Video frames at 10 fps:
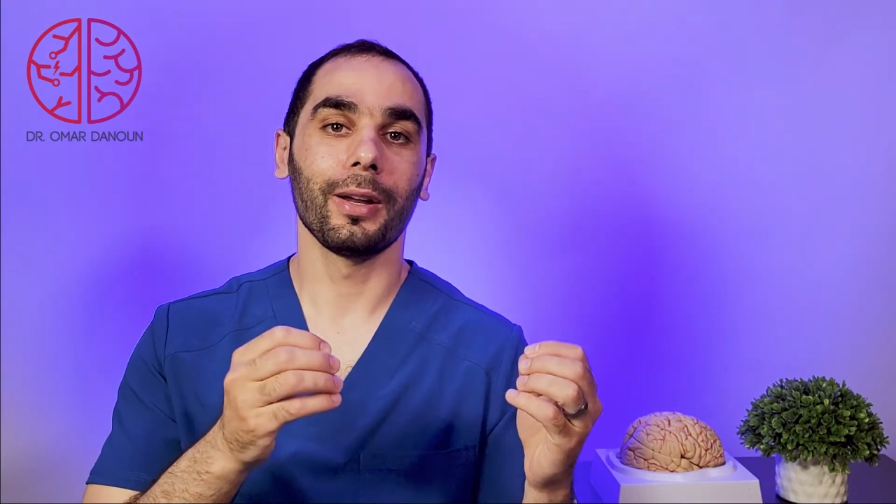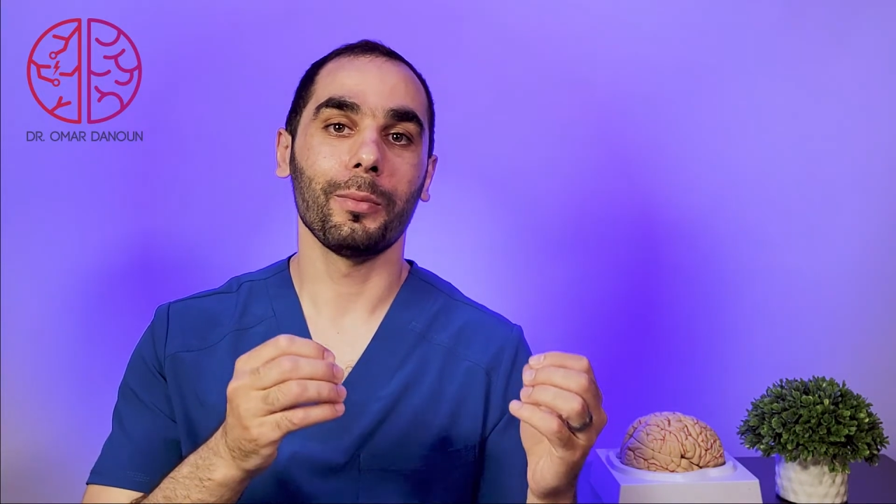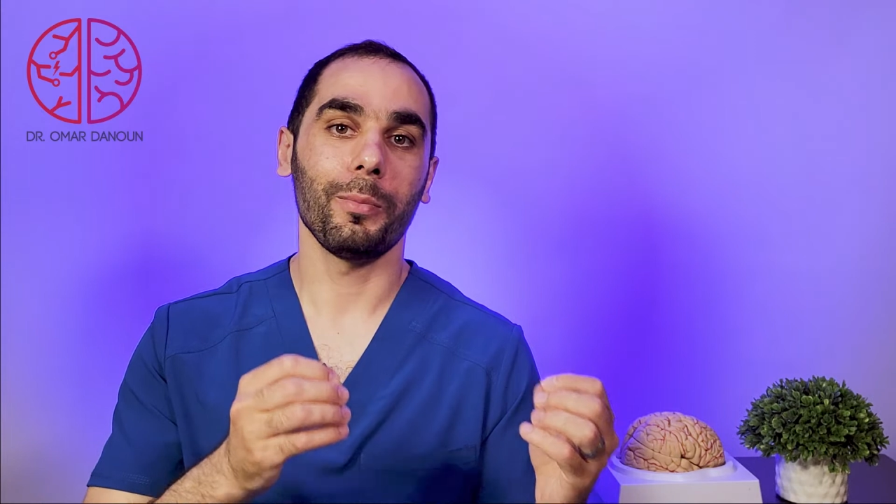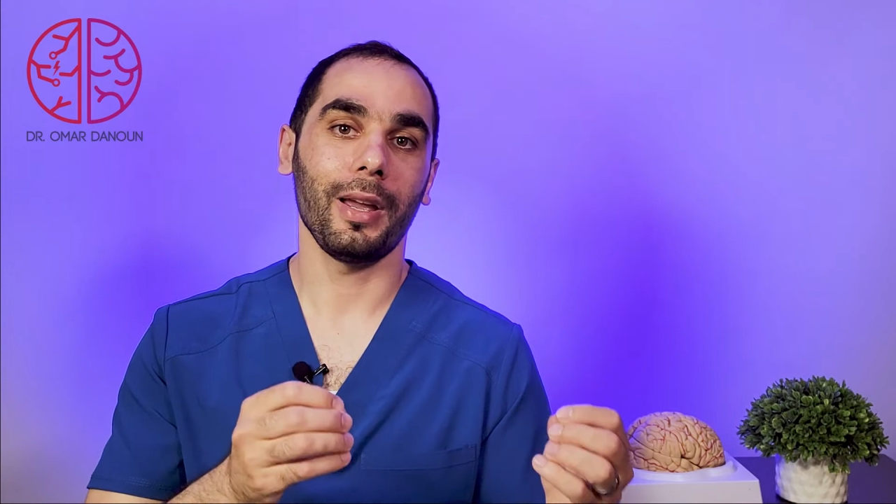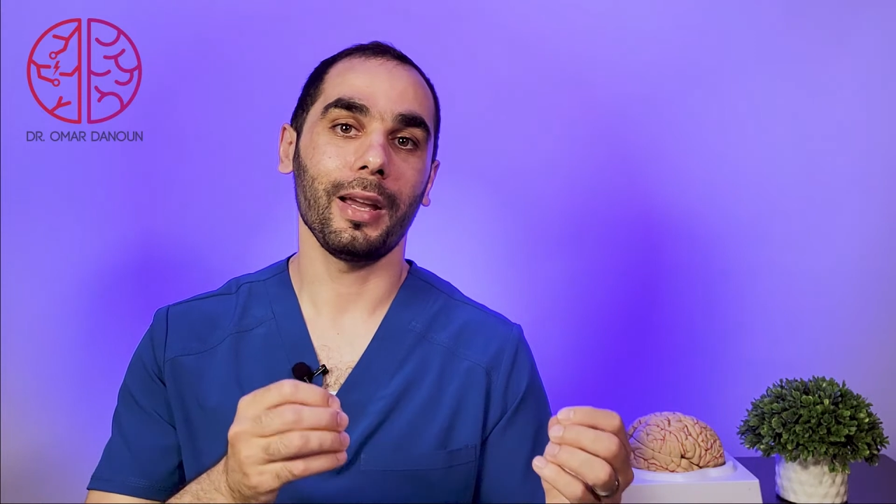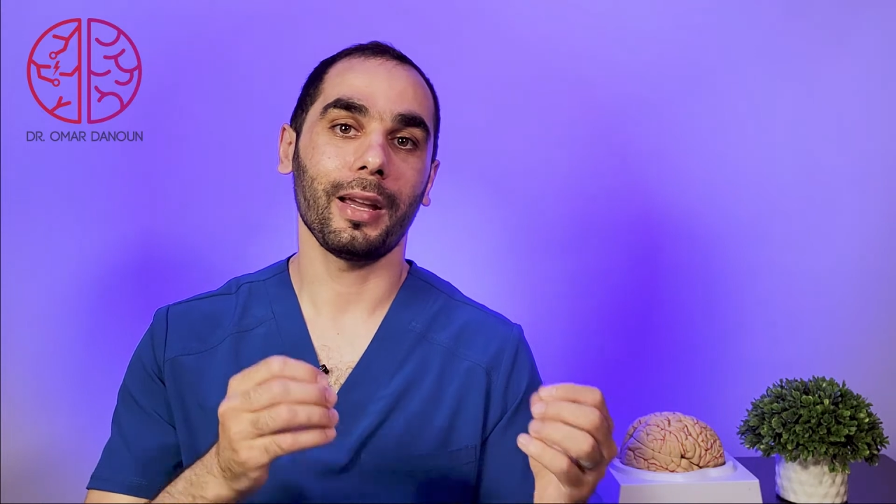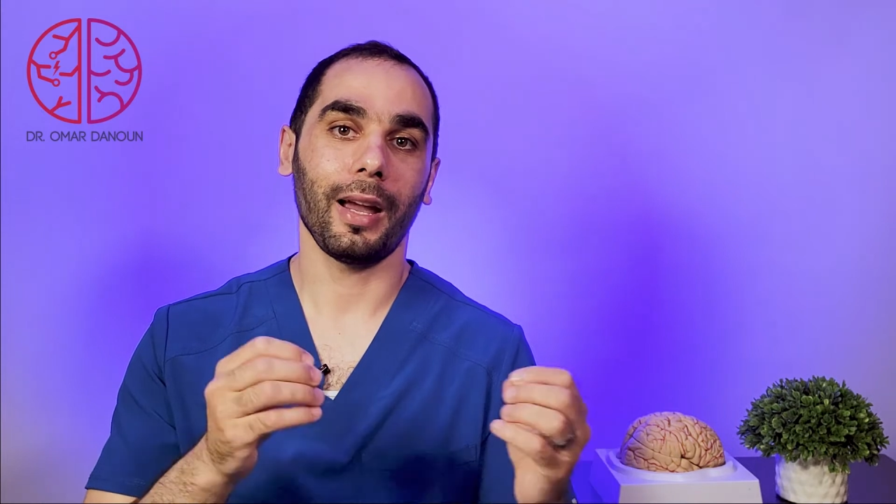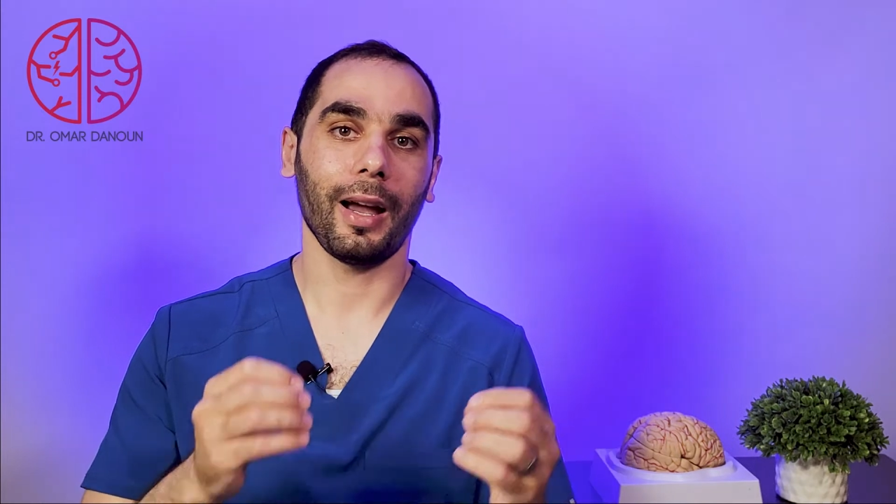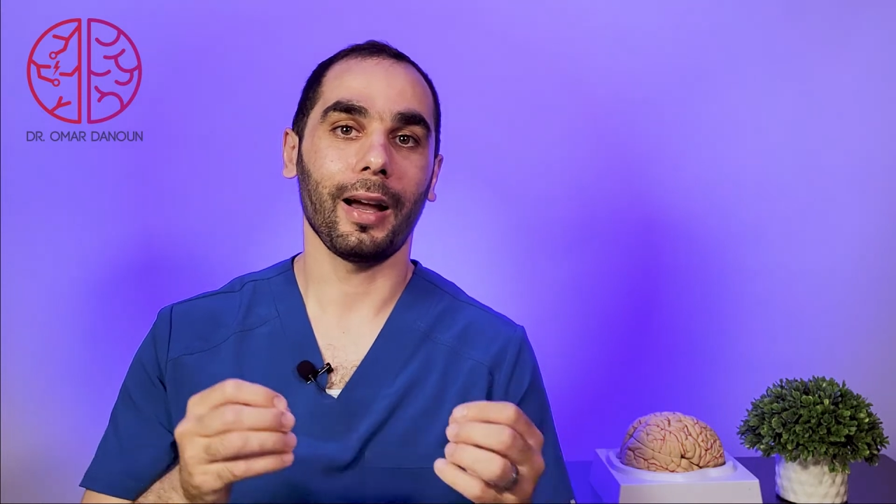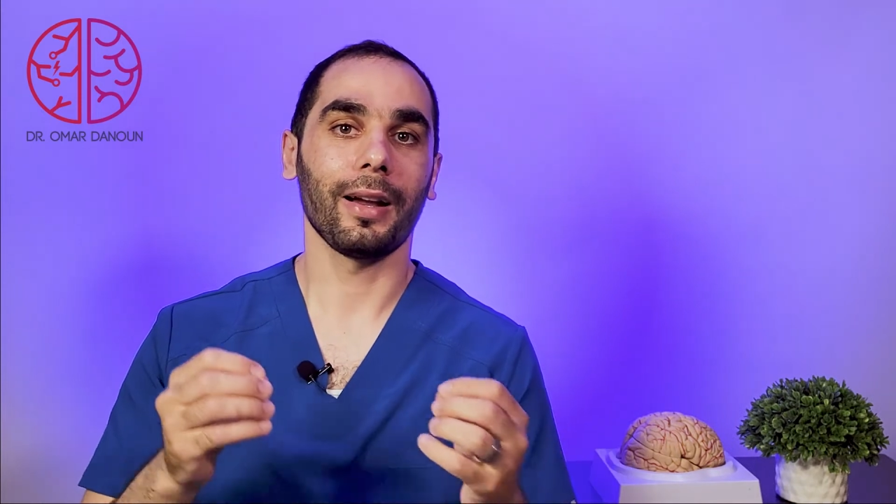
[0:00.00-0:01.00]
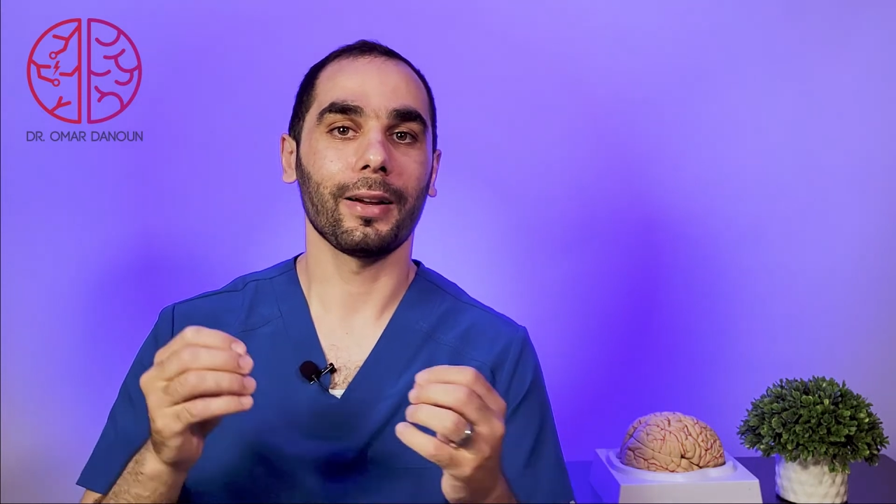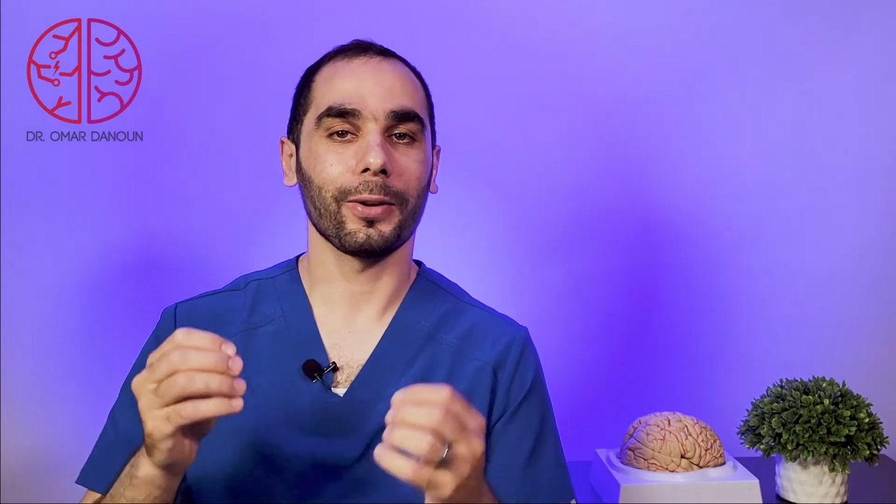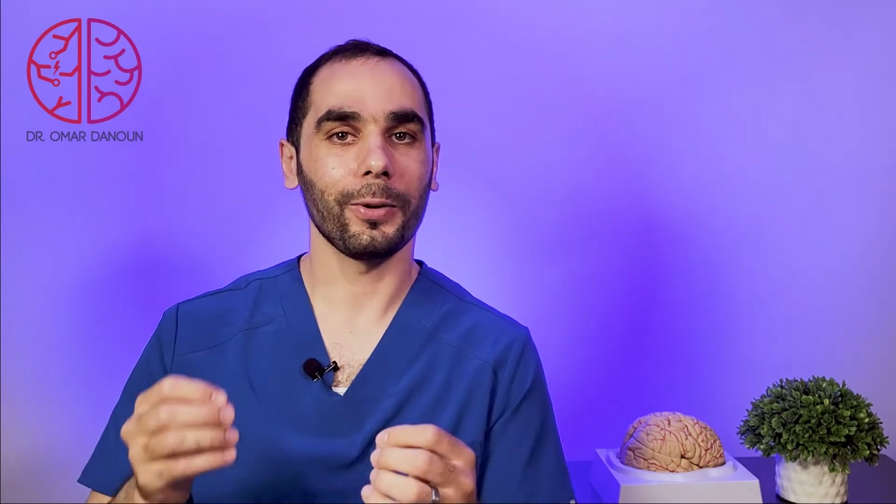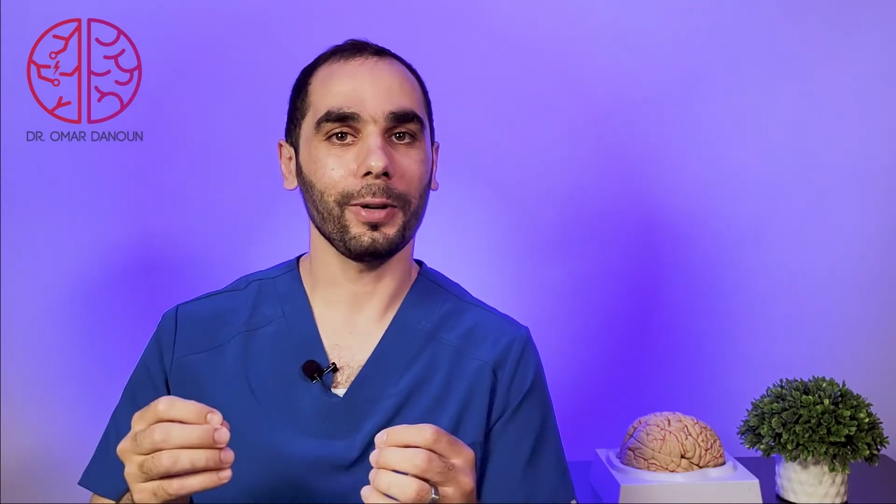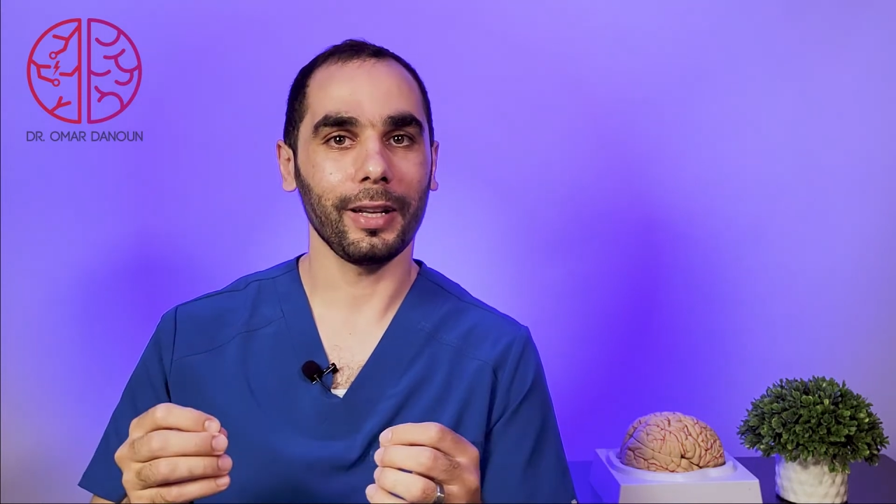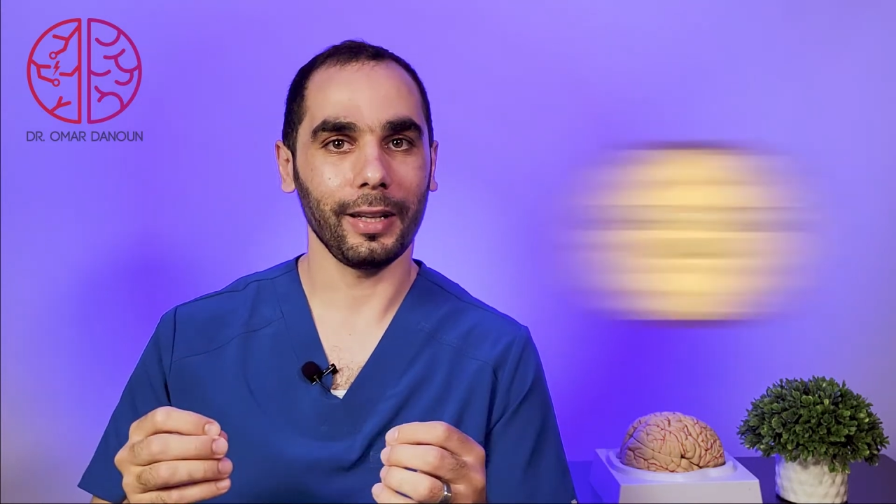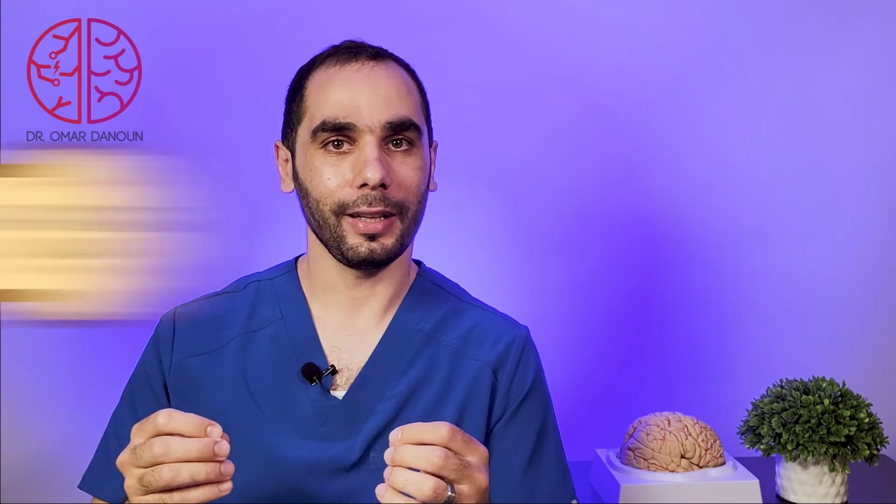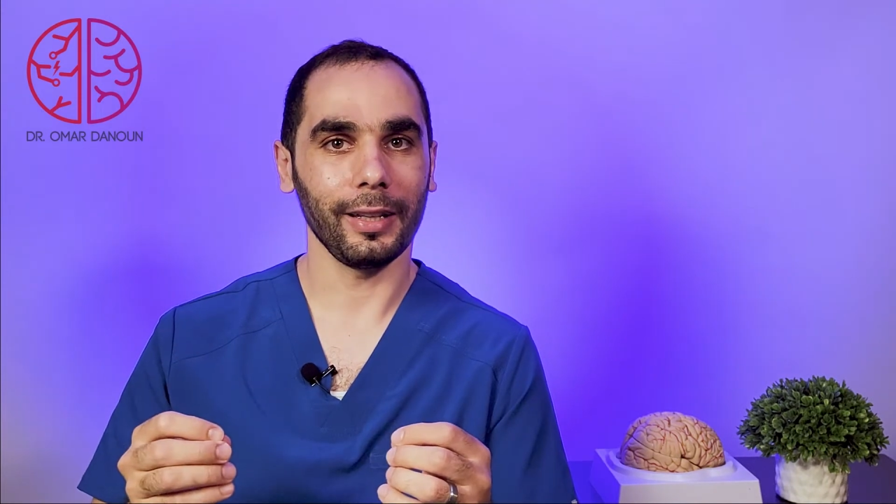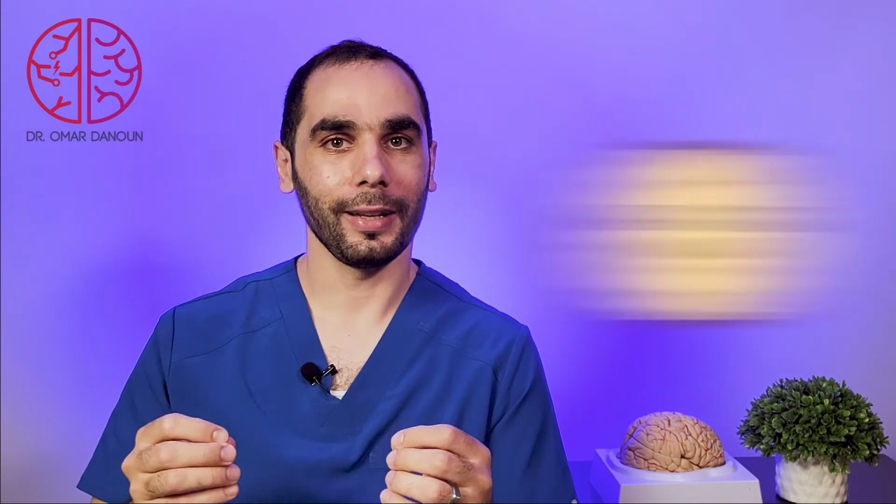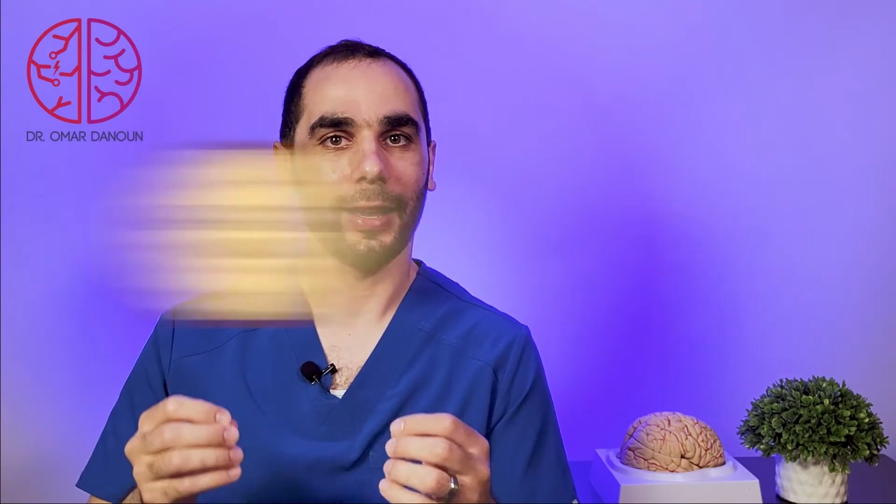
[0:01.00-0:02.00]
make a cookie